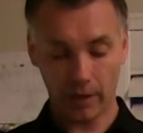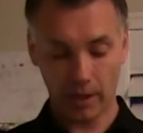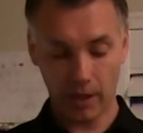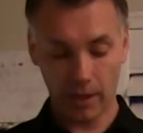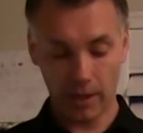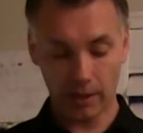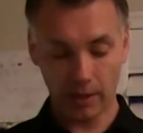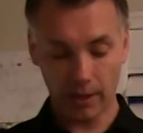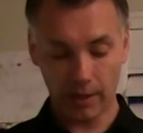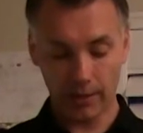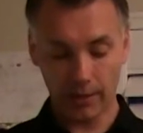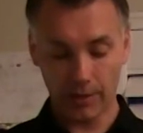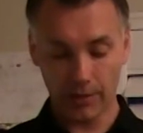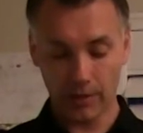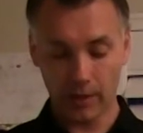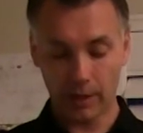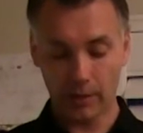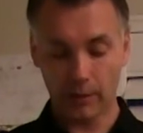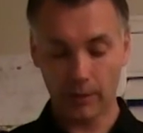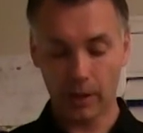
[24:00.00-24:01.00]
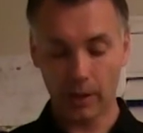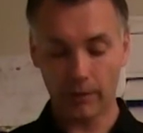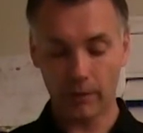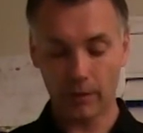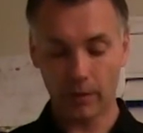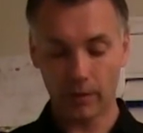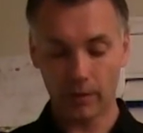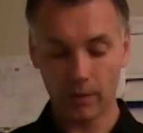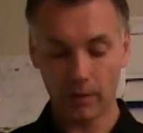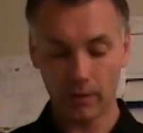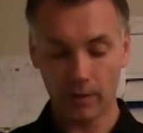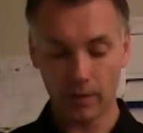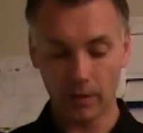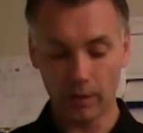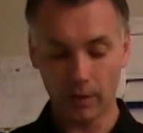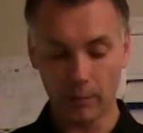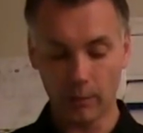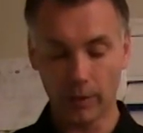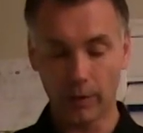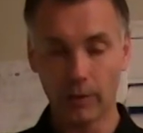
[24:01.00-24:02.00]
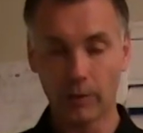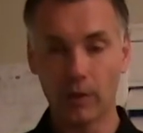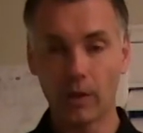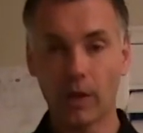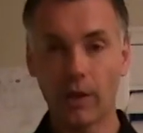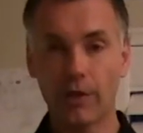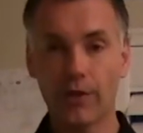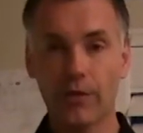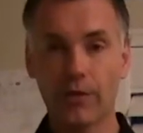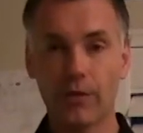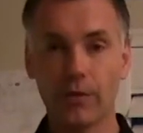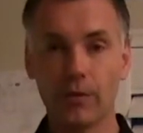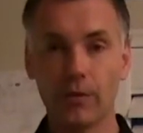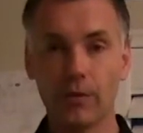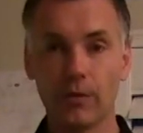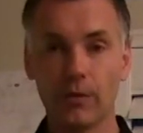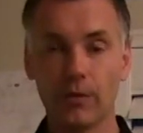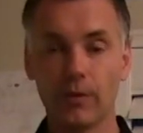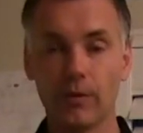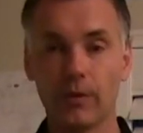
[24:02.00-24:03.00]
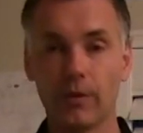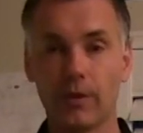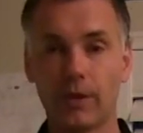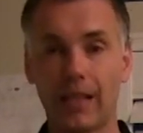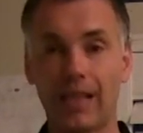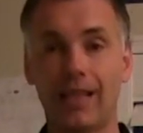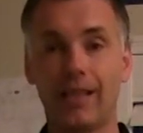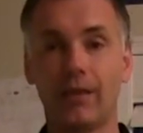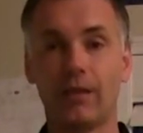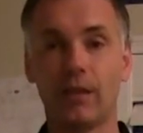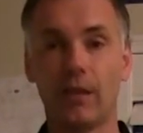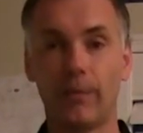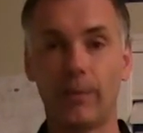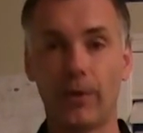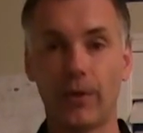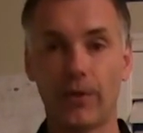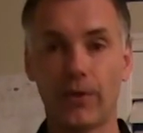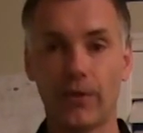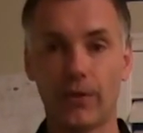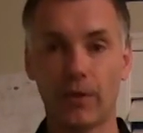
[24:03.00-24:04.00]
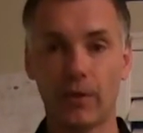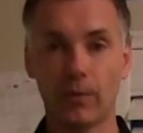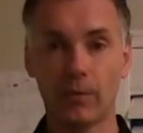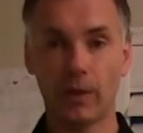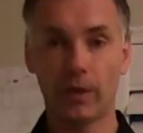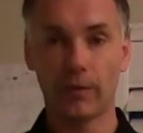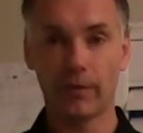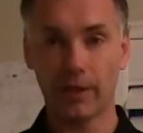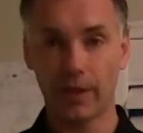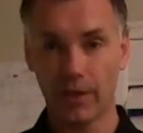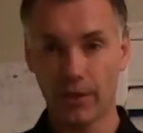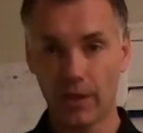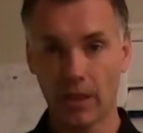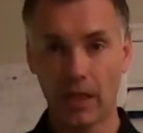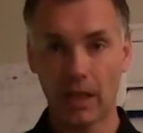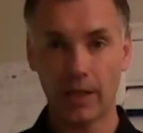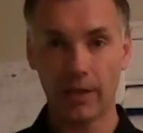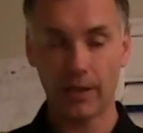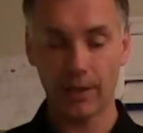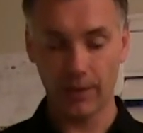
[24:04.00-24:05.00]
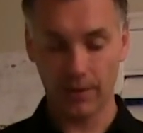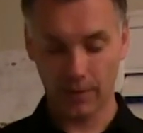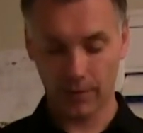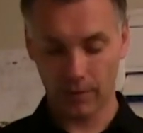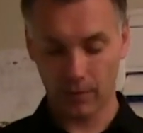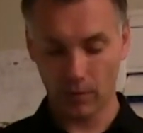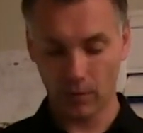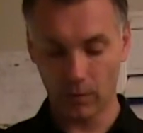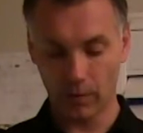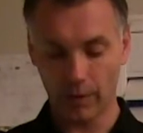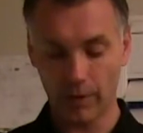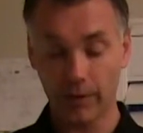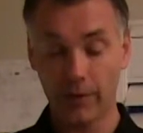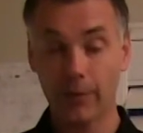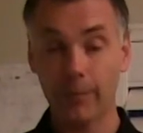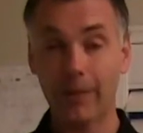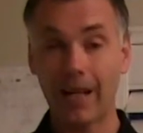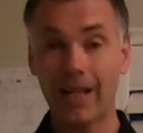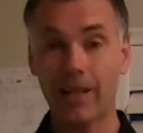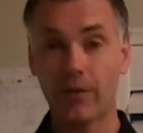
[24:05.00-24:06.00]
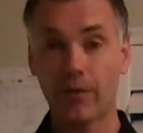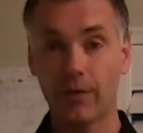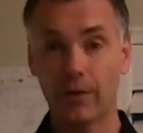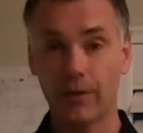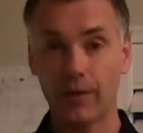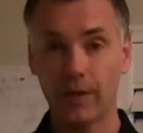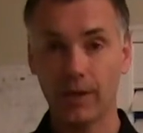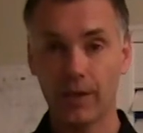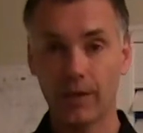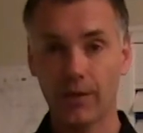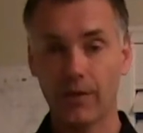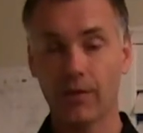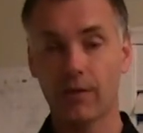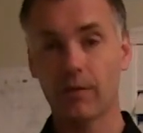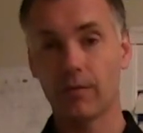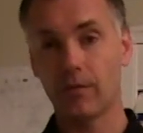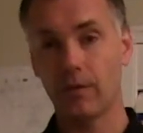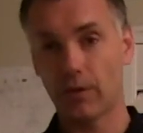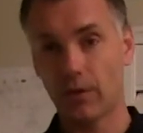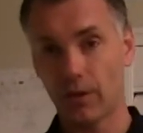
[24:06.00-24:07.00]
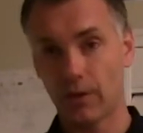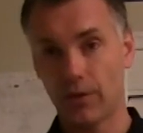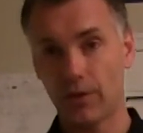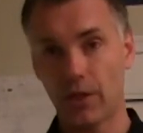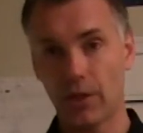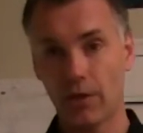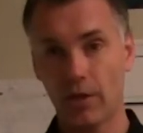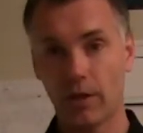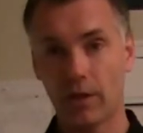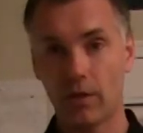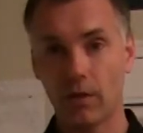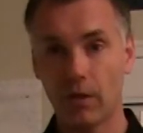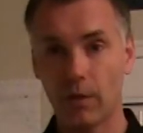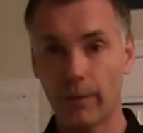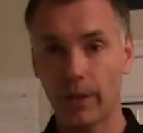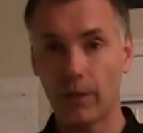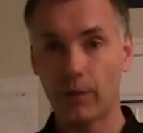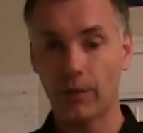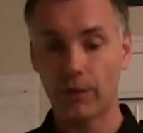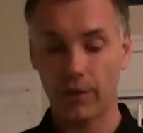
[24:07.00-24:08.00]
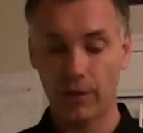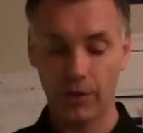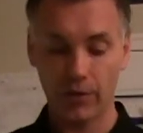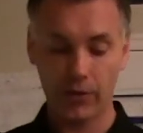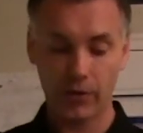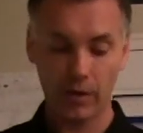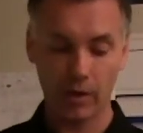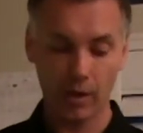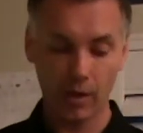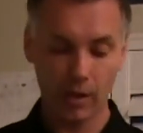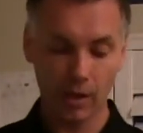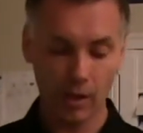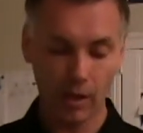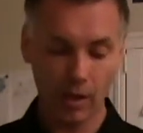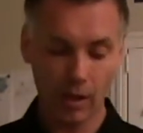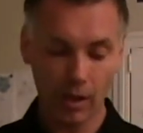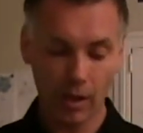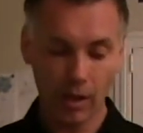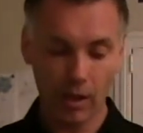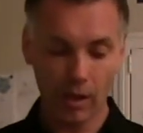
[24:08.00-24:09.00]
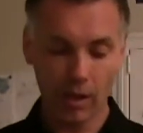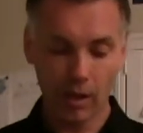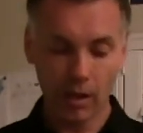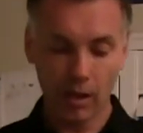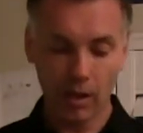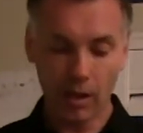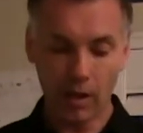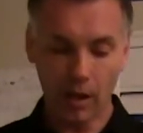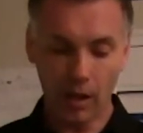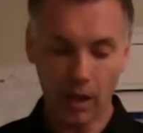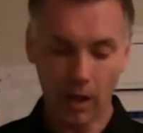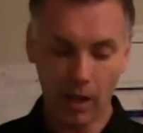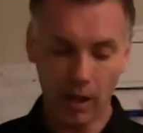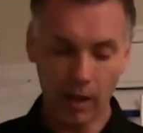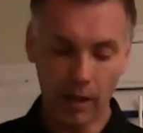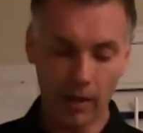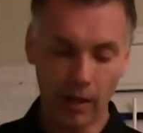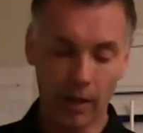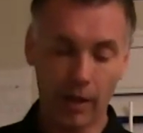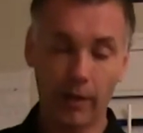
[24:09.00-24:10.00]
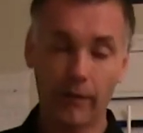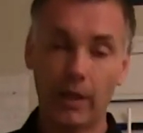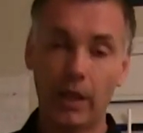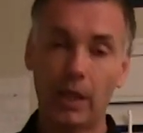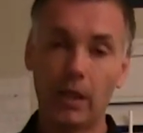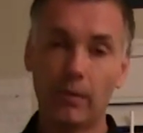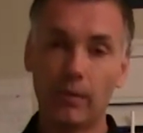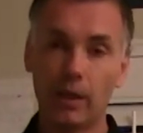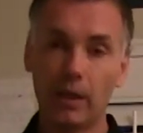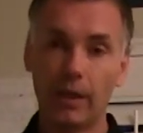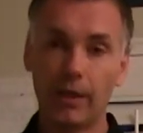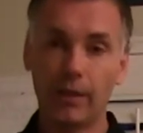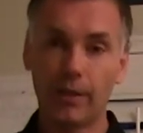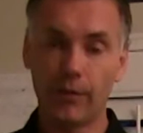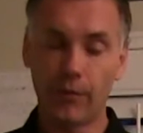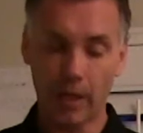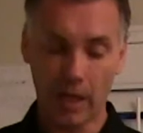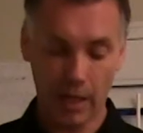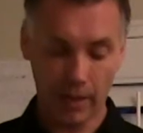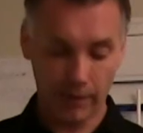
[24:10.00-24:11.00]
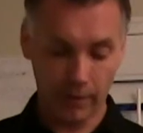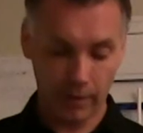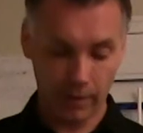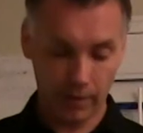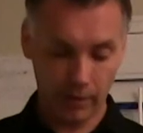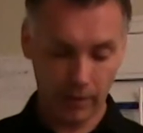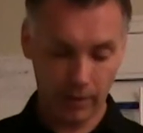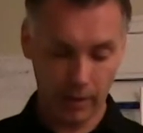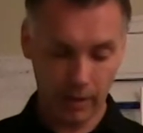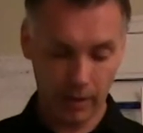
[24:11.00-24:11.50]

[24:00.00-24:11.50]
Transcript: and NT-style driver with regards to telling the operating system what functionalities or dispatch routines, that's essentially callback routines, are available in the driver.